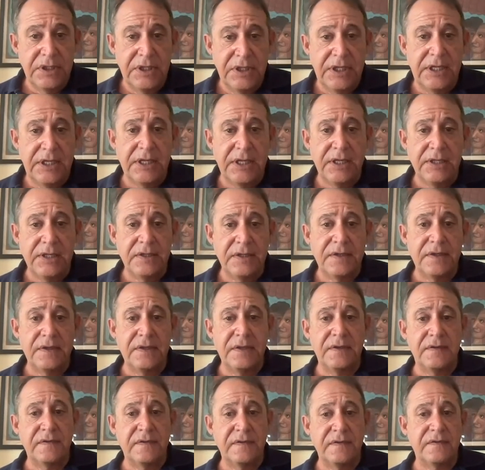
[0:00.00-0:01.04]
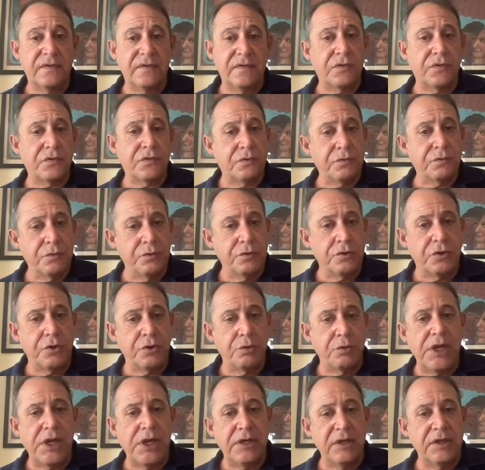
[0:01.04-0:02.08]
And it's through
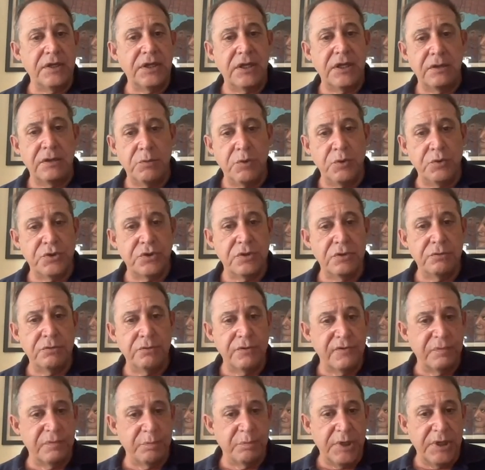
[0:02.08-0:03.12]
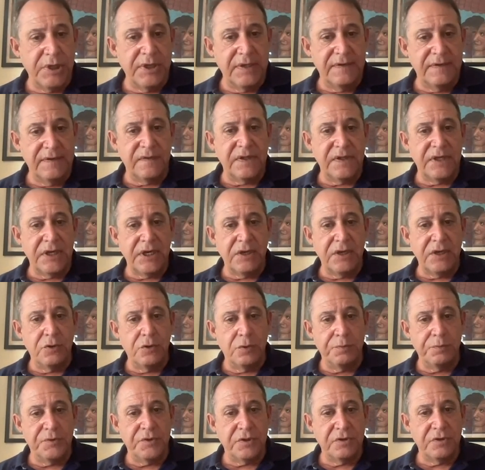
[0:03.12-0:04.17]
creating that emotional response that I
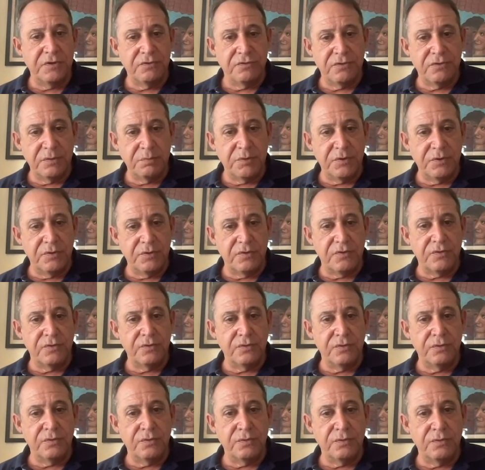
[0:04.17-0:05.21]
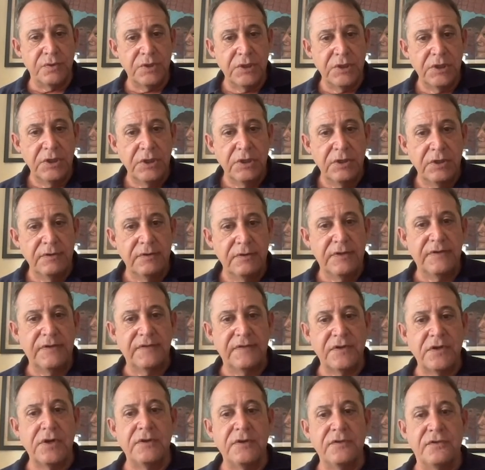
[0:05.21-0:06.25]
hope to contribute to this
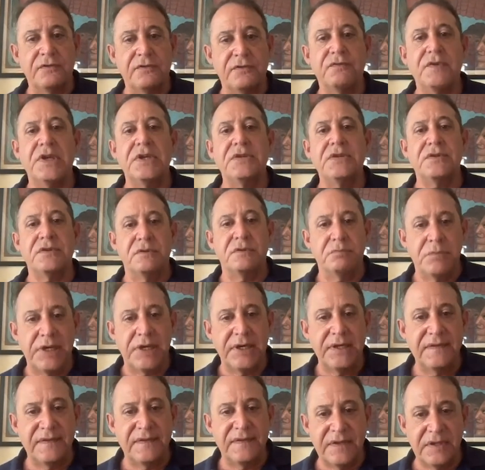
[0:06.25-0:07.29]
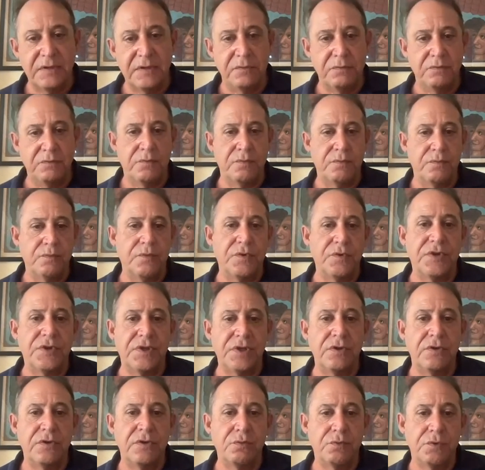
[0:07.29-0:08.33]
conservation mindset
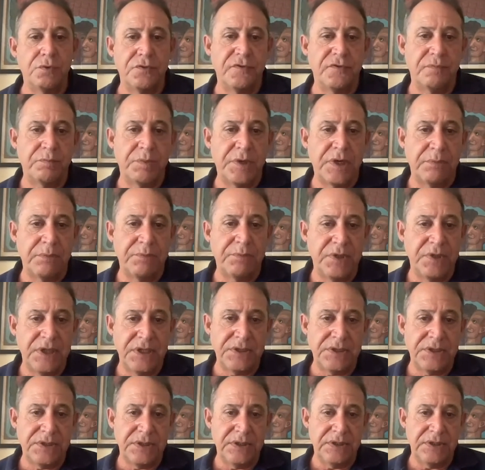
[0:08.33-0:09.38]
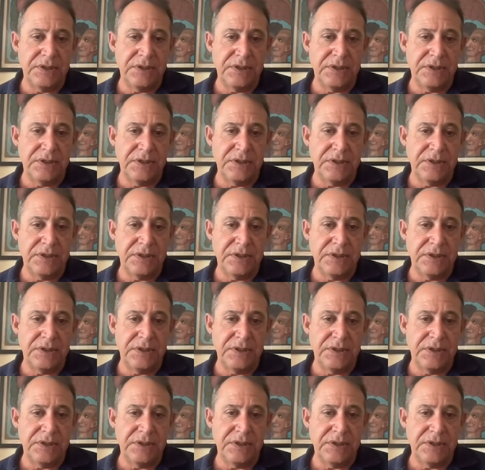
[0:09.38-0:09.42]
within the world's population.